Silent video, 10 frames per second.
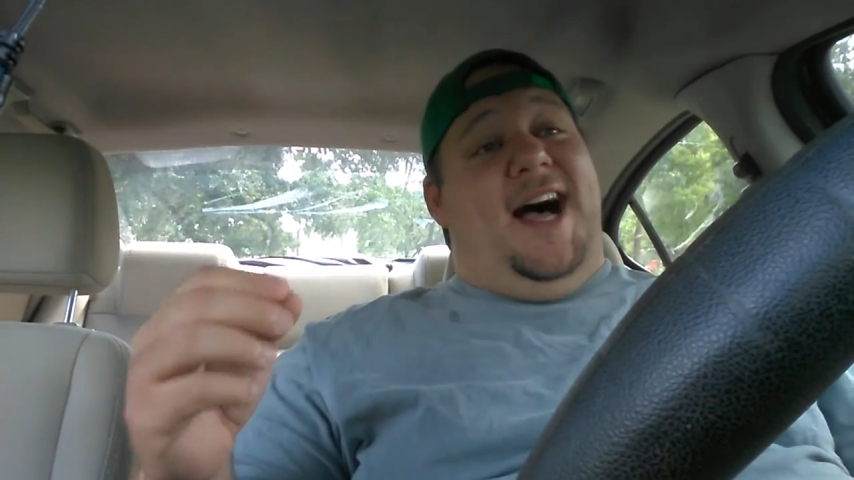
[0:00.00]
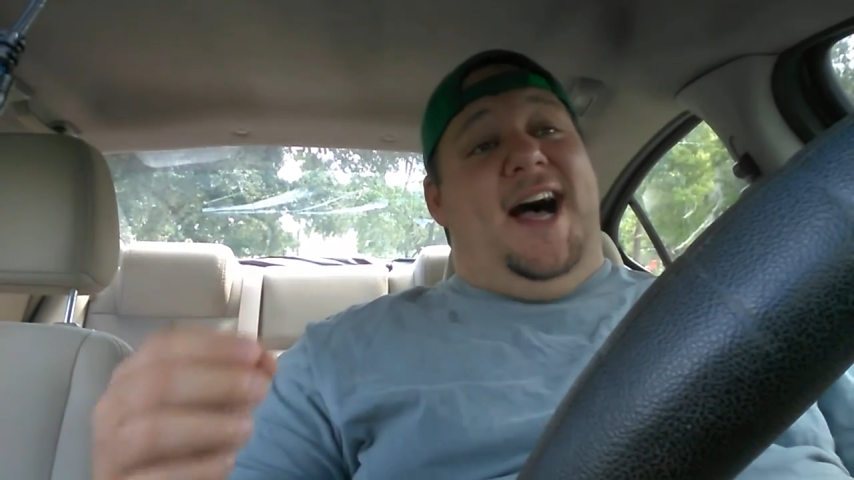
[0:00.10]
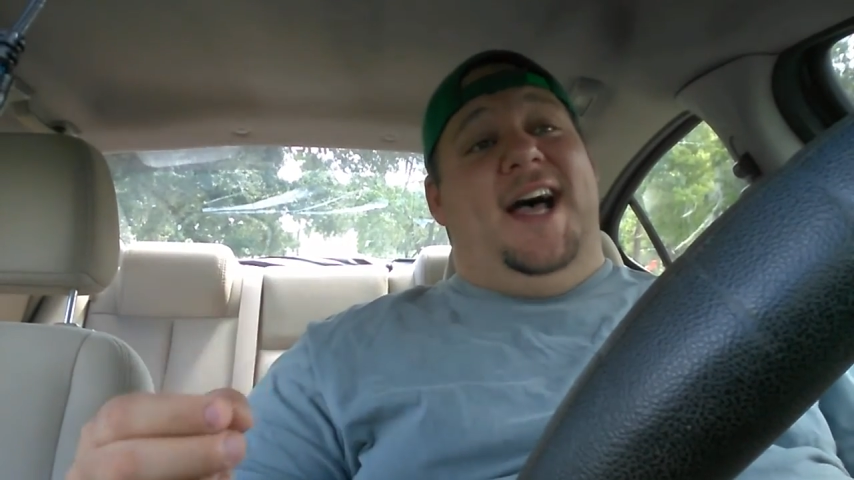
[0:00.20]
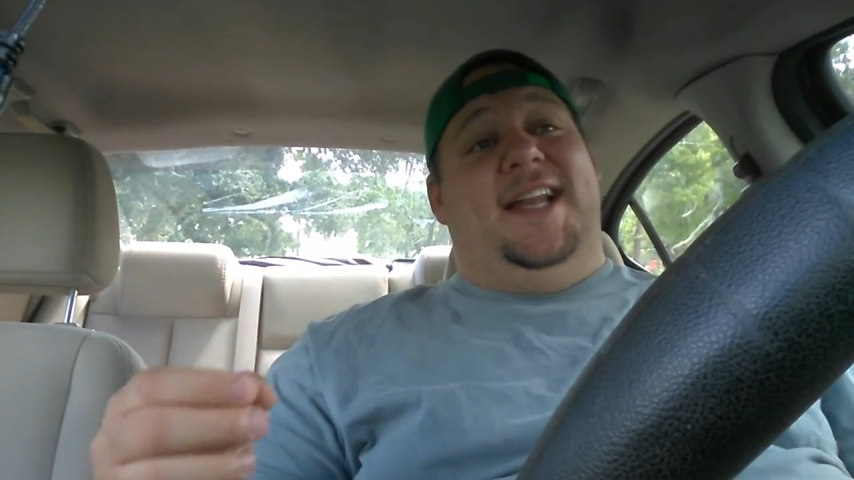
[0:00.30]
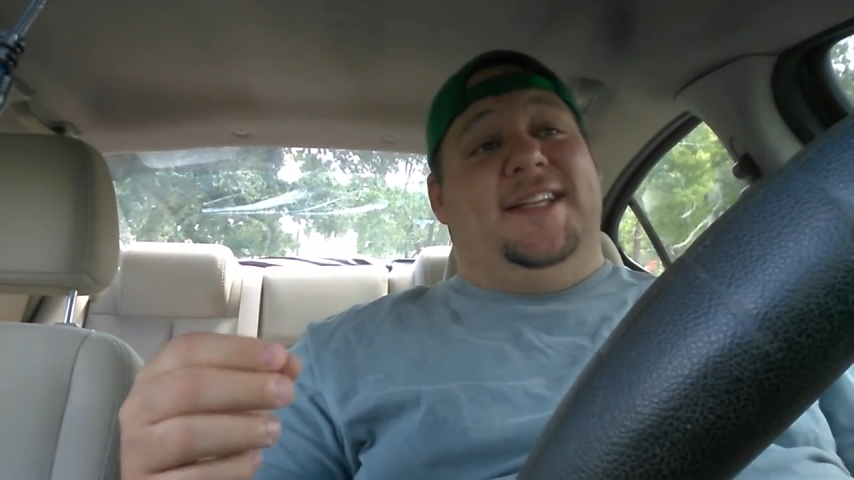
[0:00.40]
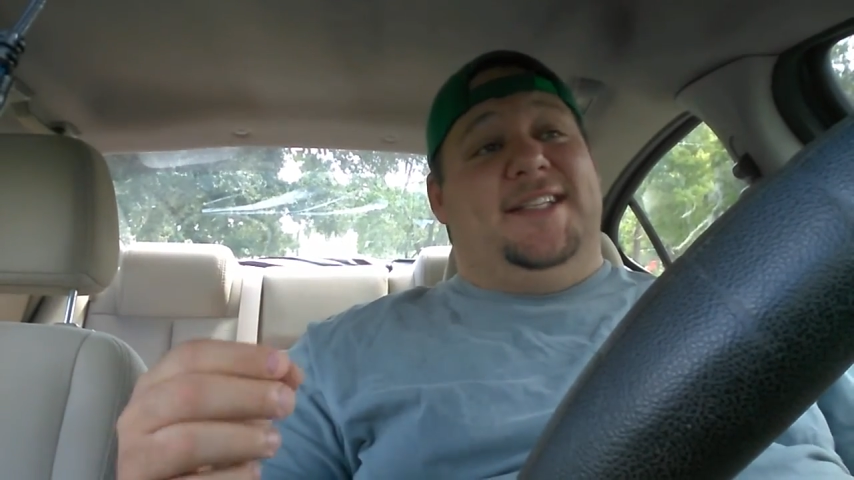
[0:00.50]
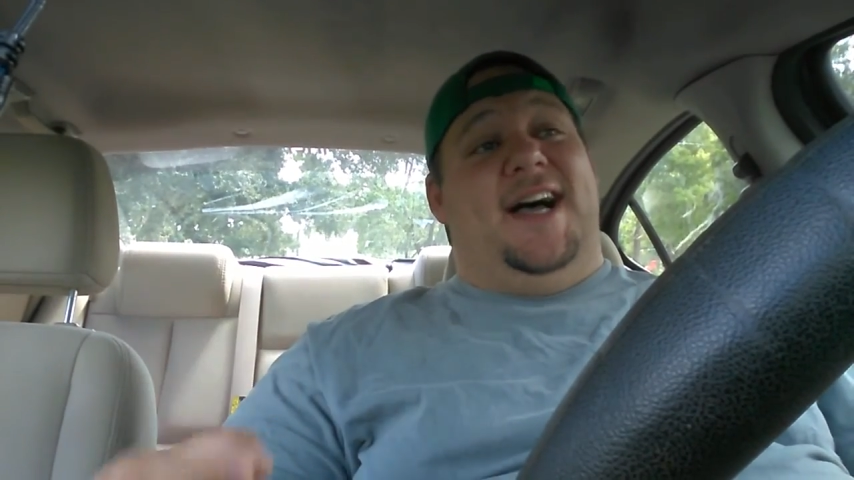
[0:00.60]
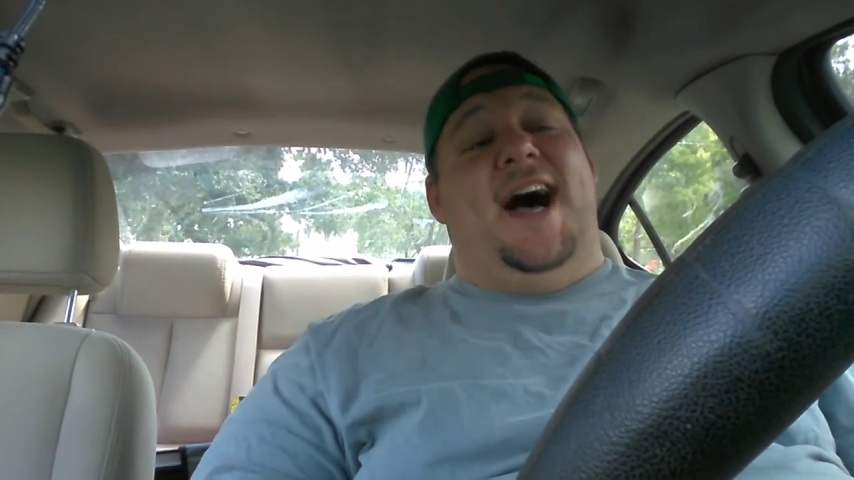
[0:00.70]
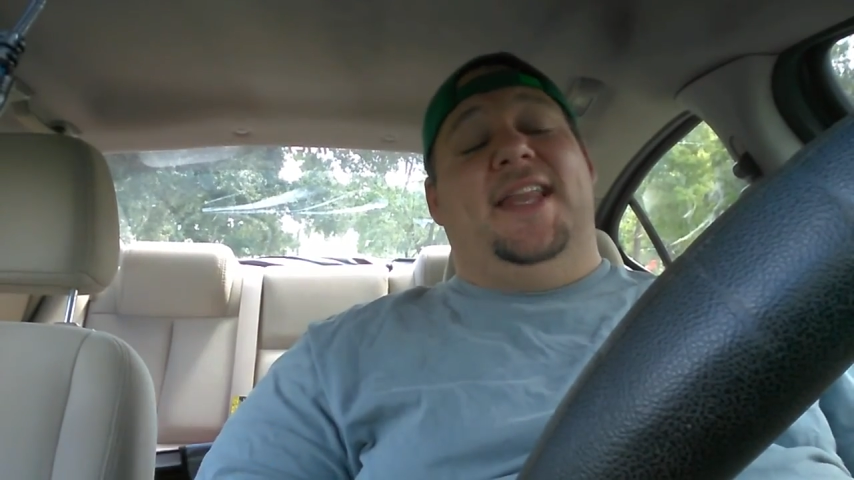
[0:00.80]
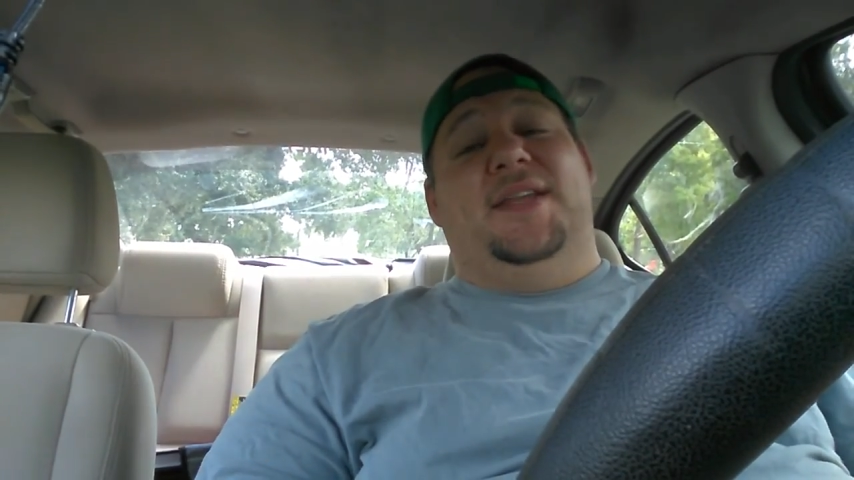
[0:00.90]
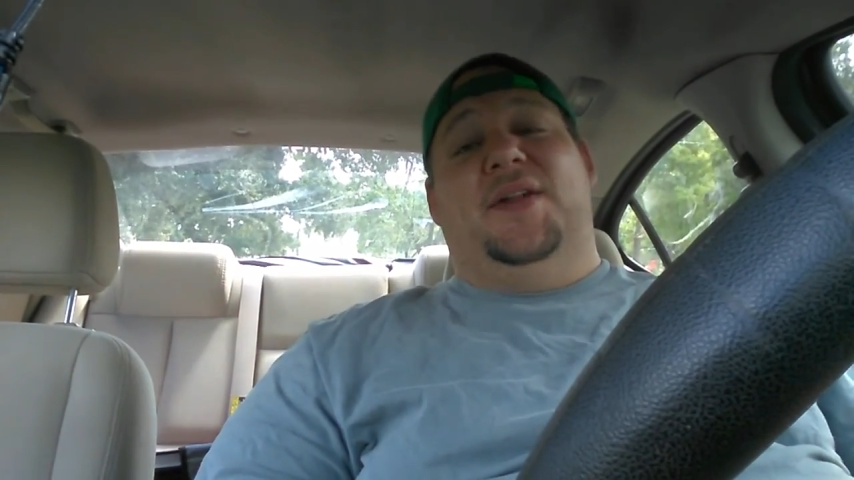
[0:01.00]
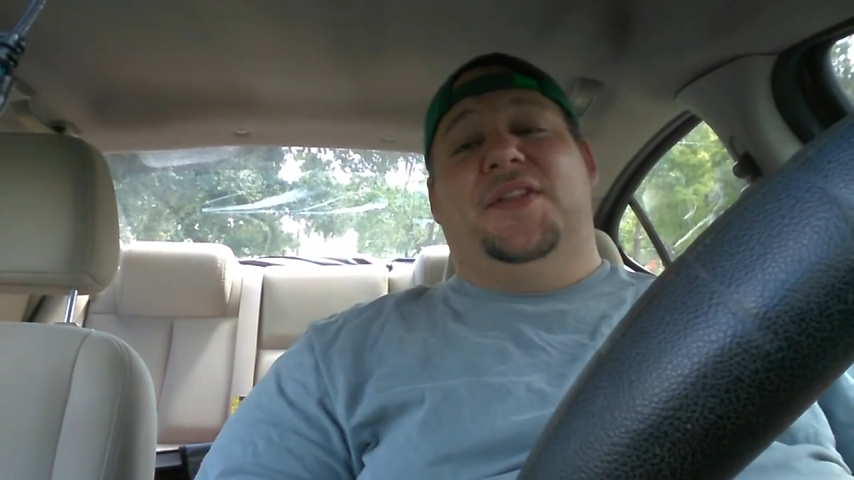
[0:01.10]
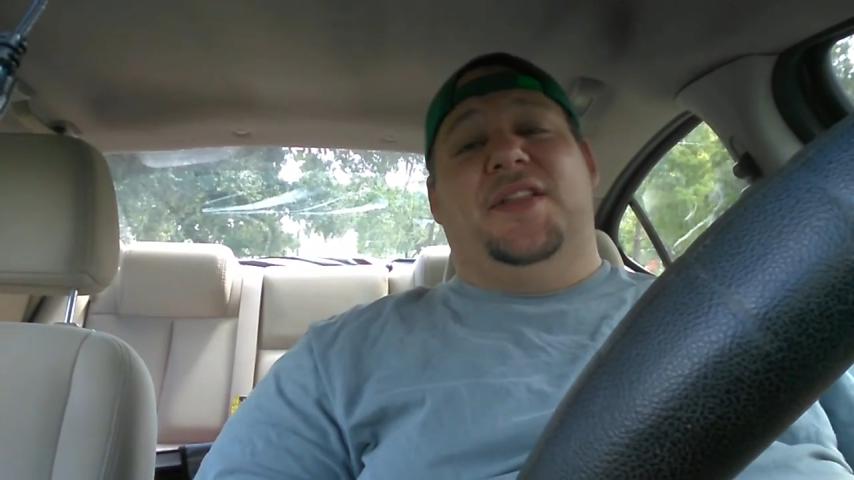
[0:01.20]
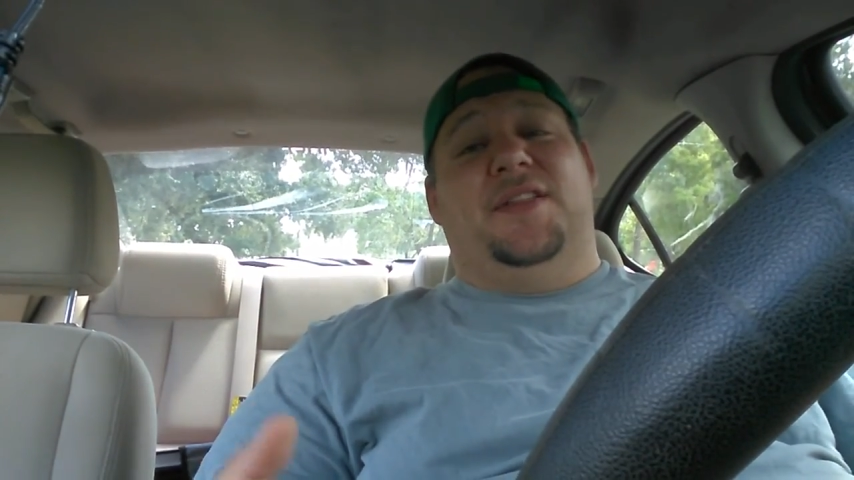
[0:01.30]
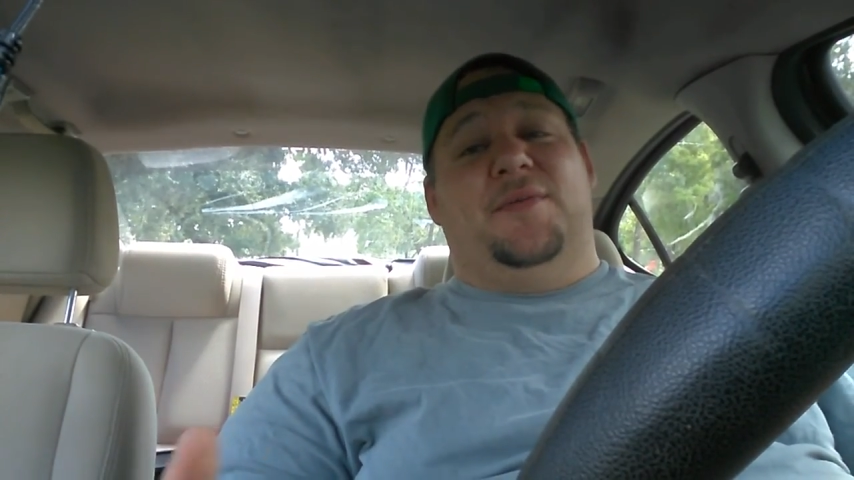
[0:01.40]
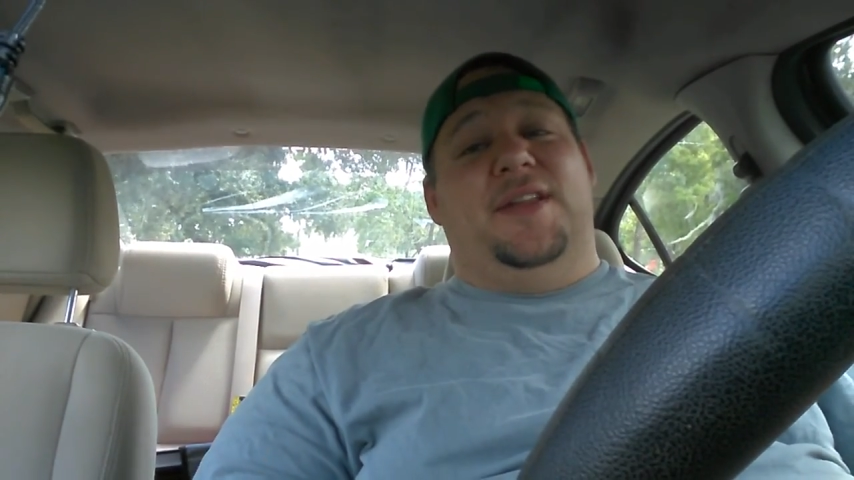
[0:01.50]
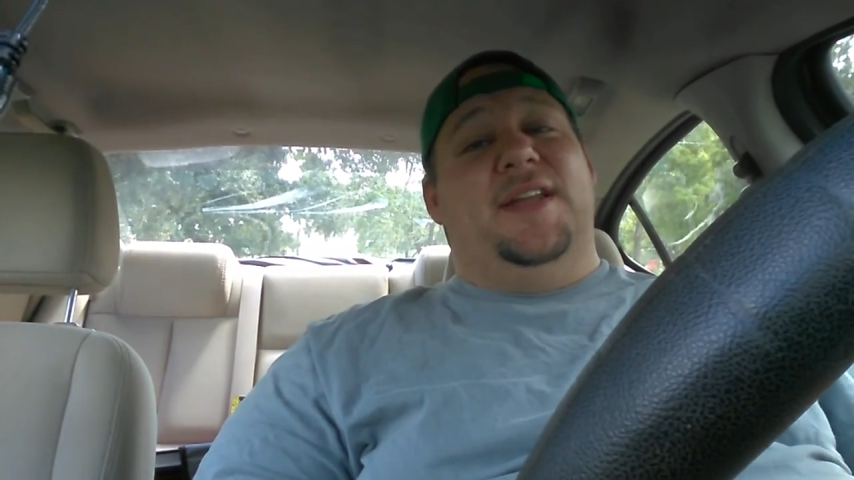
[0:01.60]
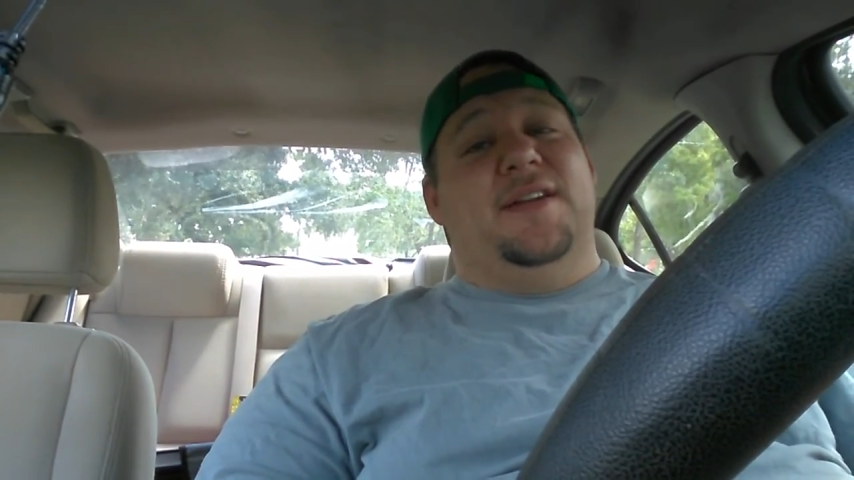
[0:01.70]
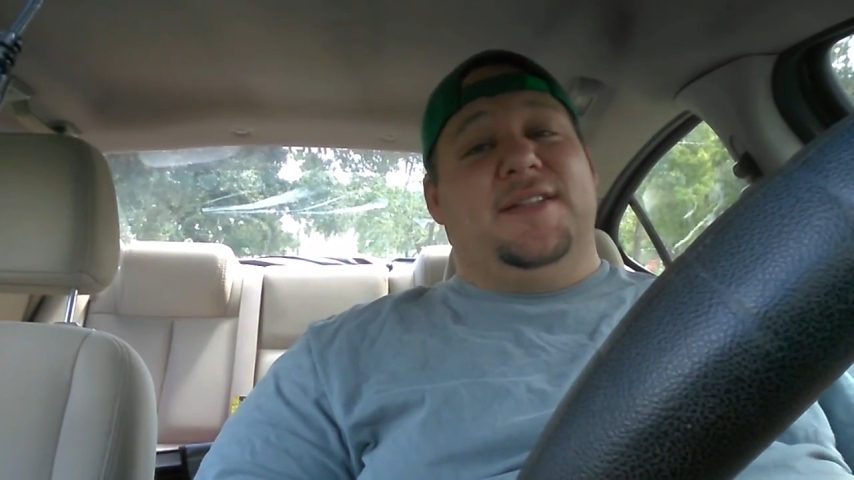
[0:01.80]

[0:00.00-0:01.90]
on dot. The only thing that really